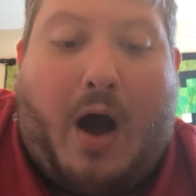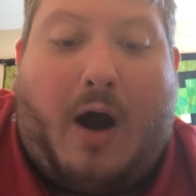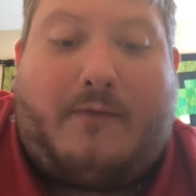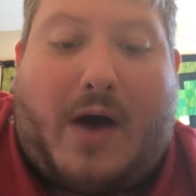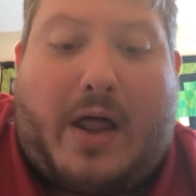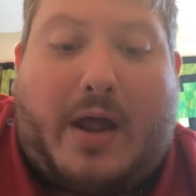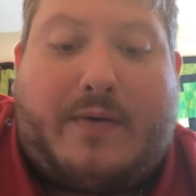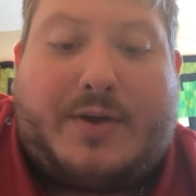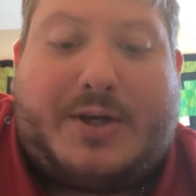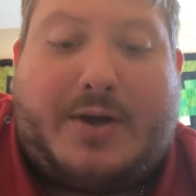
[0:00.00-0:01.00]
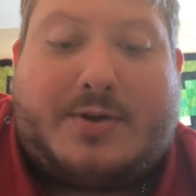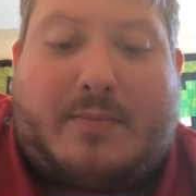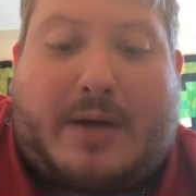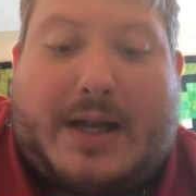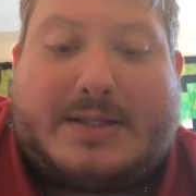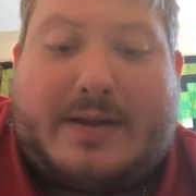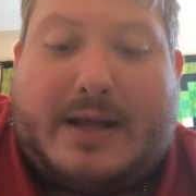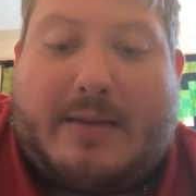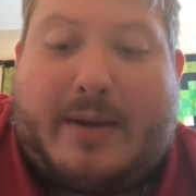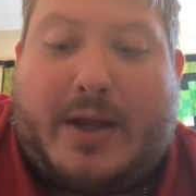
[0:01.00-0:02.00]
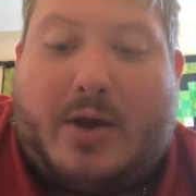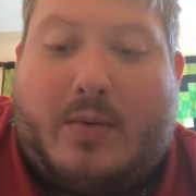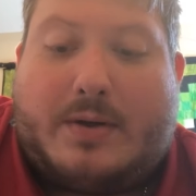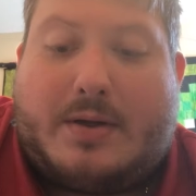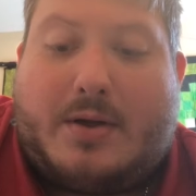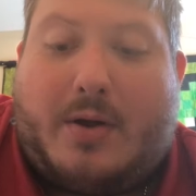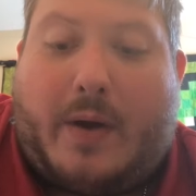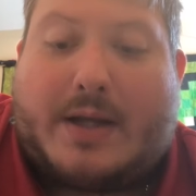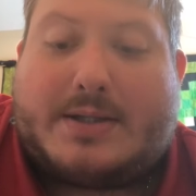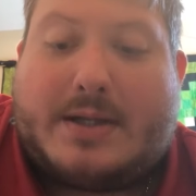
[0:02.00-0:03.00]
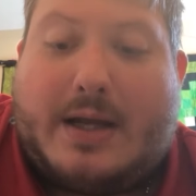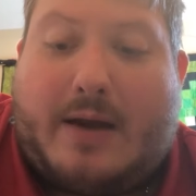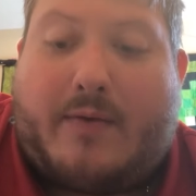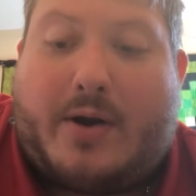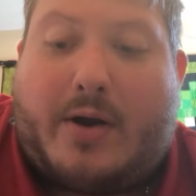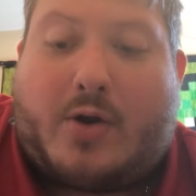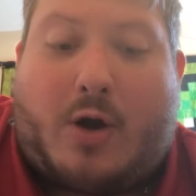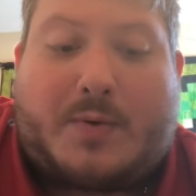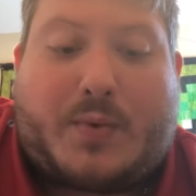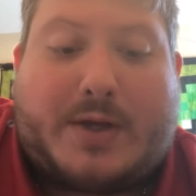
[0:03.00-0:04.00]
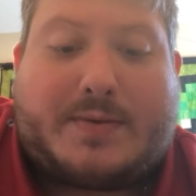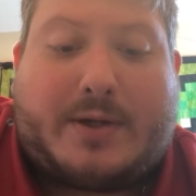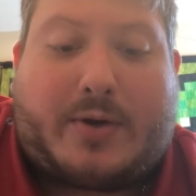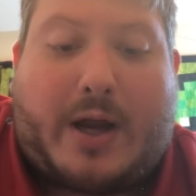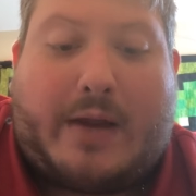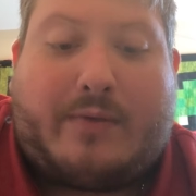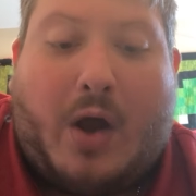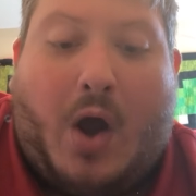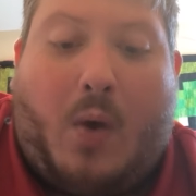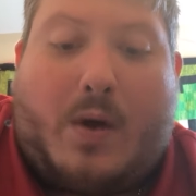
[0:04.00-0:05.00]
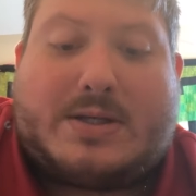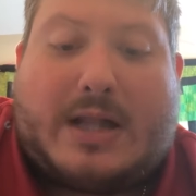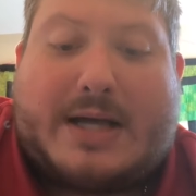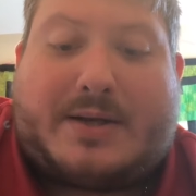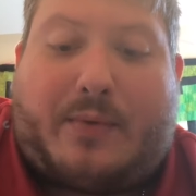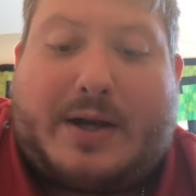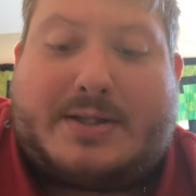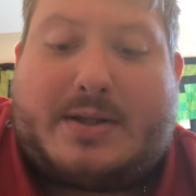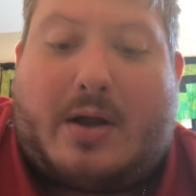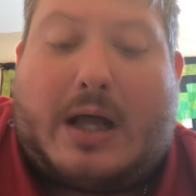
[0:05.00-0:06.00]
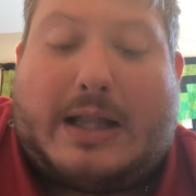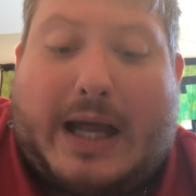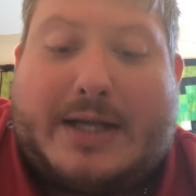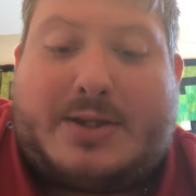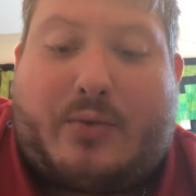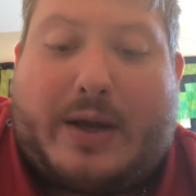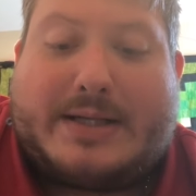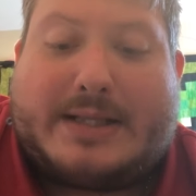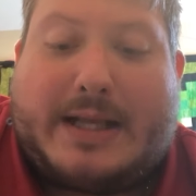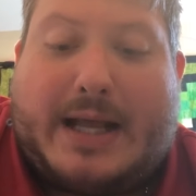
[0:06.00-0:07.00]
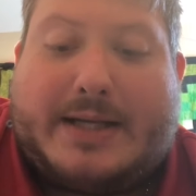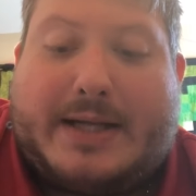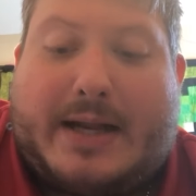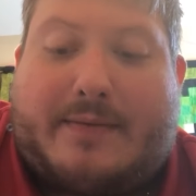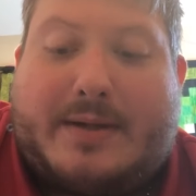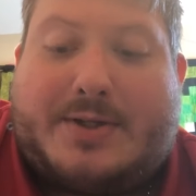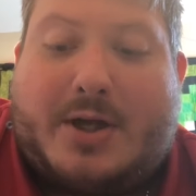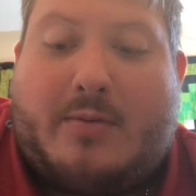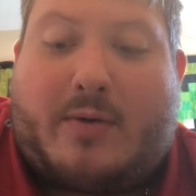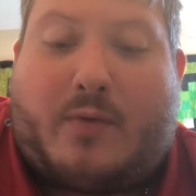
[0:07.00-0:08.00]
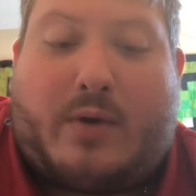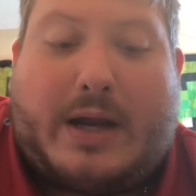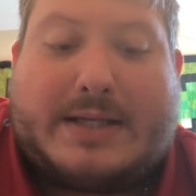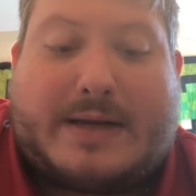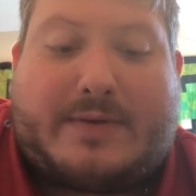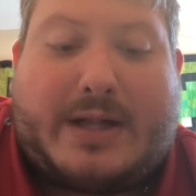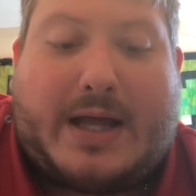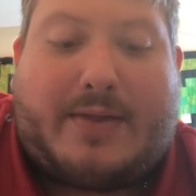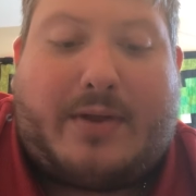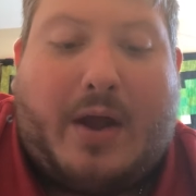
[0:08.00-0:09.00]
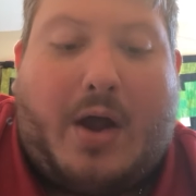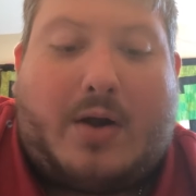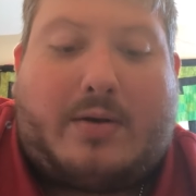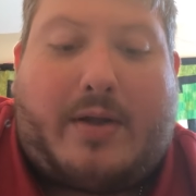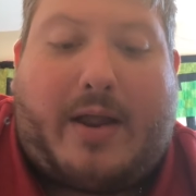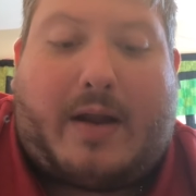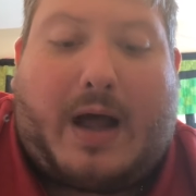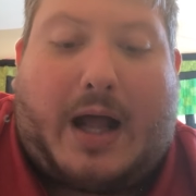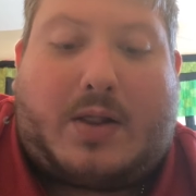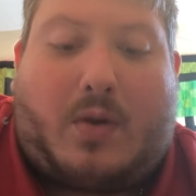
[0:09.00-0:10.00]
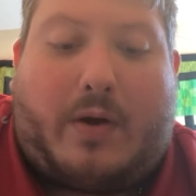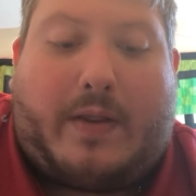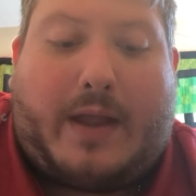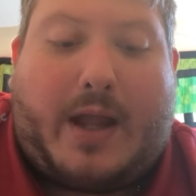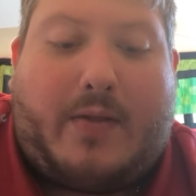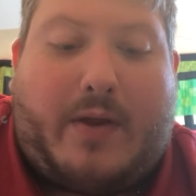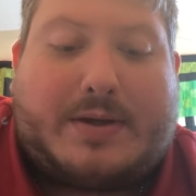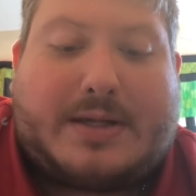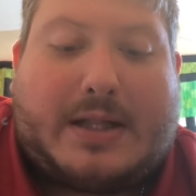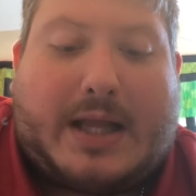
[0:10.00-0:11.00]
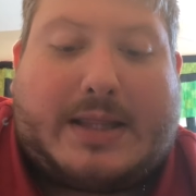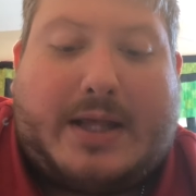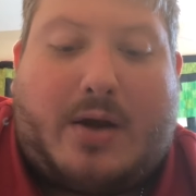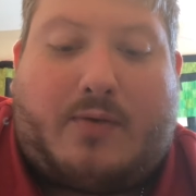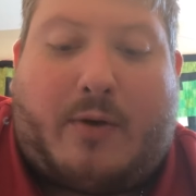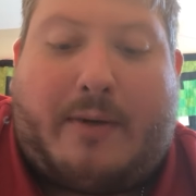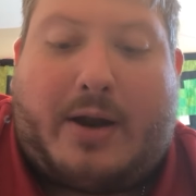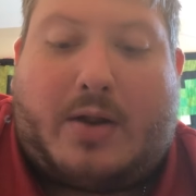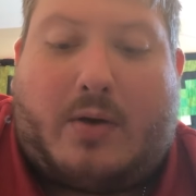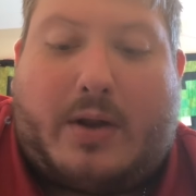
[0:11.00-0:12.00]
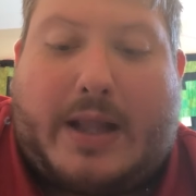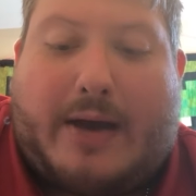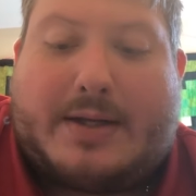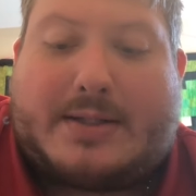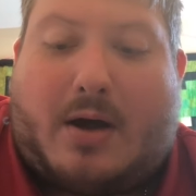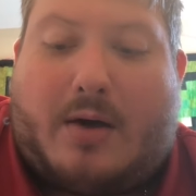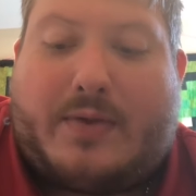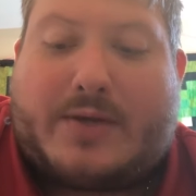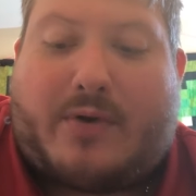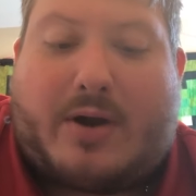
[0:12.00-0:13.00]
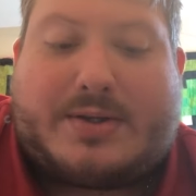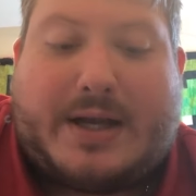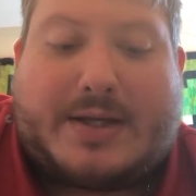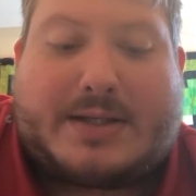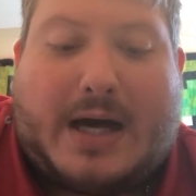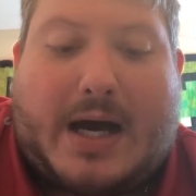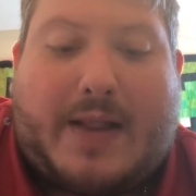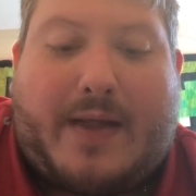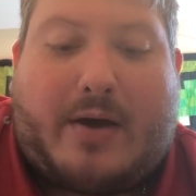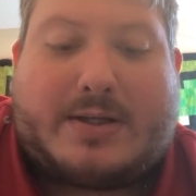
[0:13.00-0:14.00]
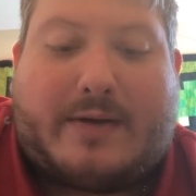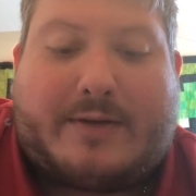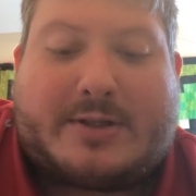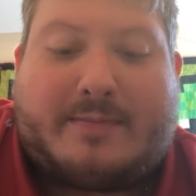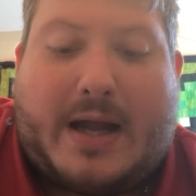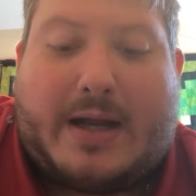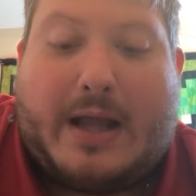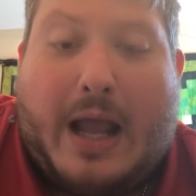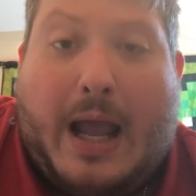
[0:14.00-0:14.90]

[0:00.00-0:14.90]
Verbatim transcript: of folly of the Jews, O blindness of the enemy, who who has ever known a corpse raised from the grave? Once Elijah raised, Elijah raised the dead, yet from the tomb, or four days after death. Glory to thee, our God, glory to thee. There is none like thee, O forbearing Lord. Thou dost all things for our sake, as God, and thou servest man.